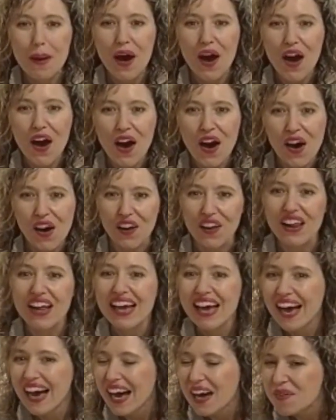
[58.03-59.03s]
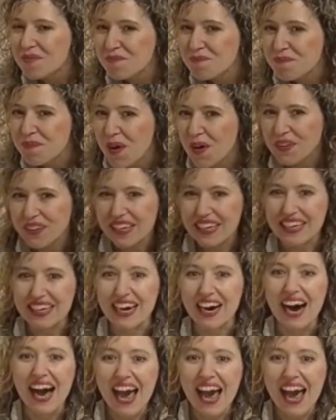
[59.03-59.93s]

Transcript: Pearl, Monica